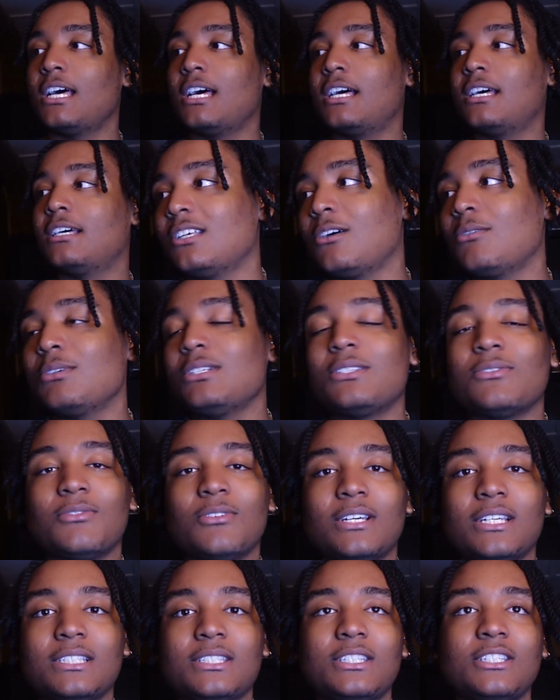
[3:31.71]
It's always
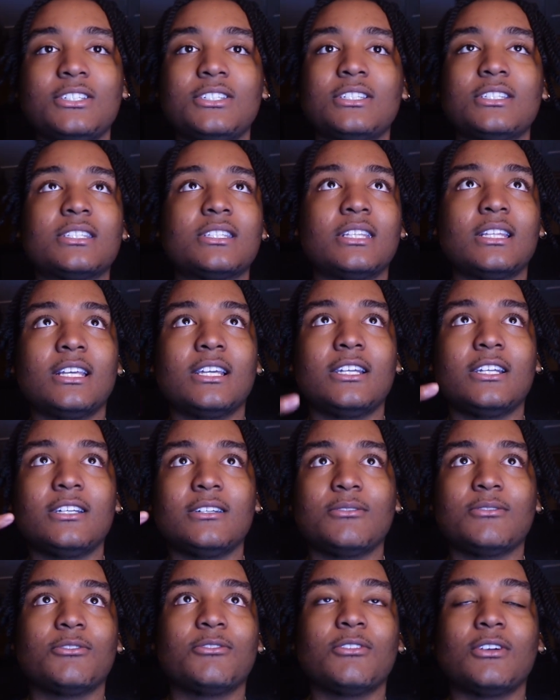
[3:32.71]
fun to just
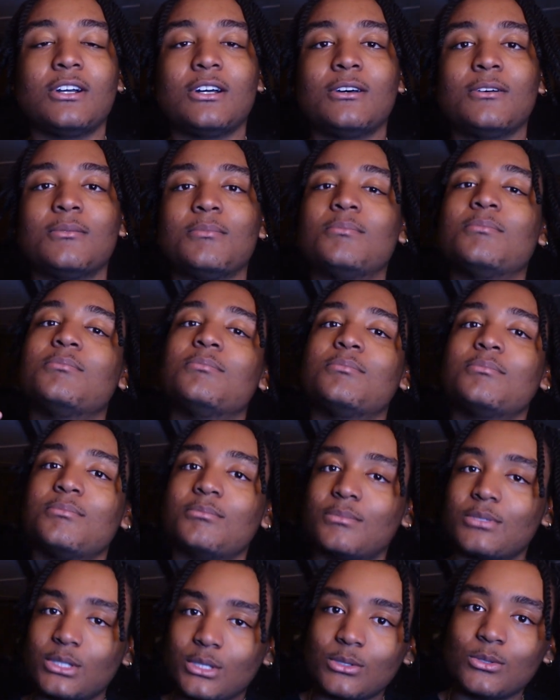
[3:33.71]
learn from
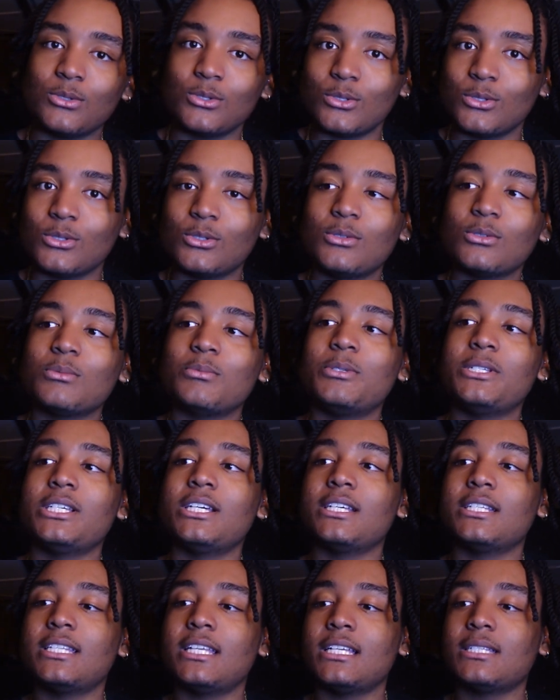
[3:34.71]
school
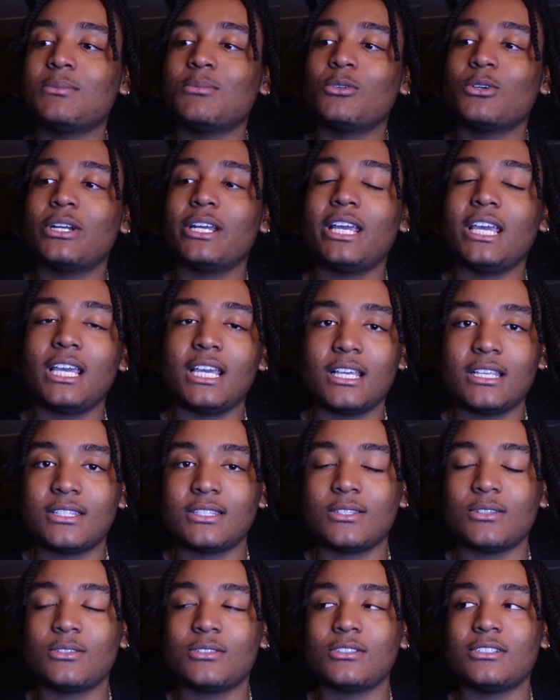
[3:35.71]
because that's more
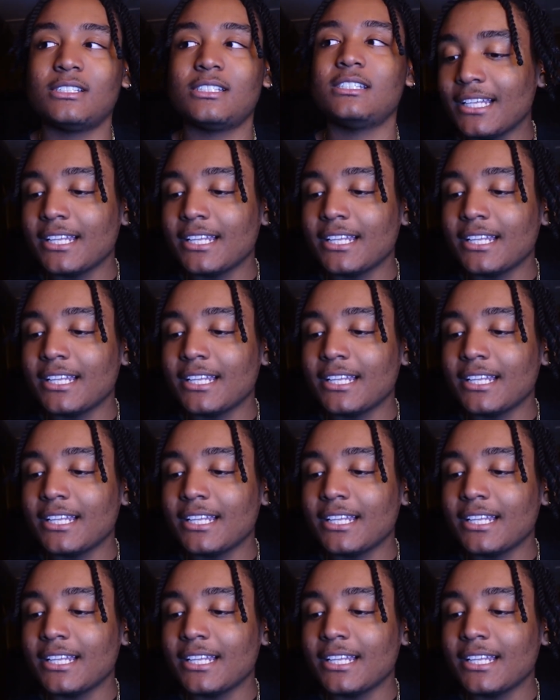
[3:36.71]
hands-on.